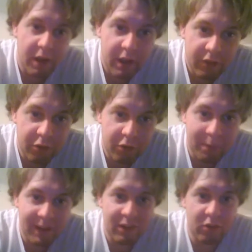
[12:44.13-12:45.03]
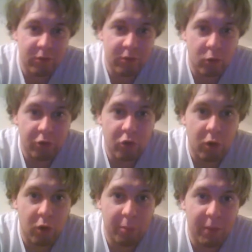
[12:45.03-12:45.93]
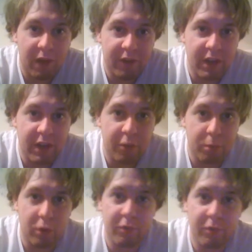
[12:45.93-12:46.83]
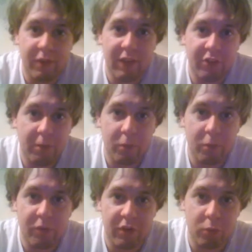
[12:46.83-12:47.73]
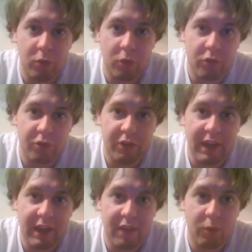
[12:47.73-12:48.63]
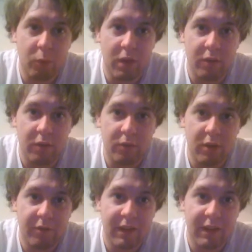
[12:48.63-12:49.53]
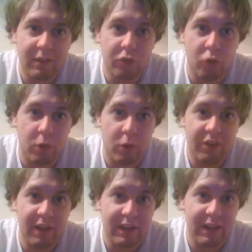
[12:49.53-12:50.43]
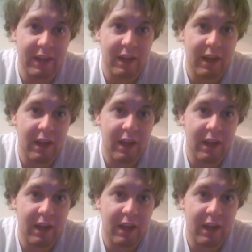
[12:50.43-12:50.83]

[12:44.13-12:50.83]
Despite these flaws, Corpse Party is proof that simple visuals together with effective storytelling,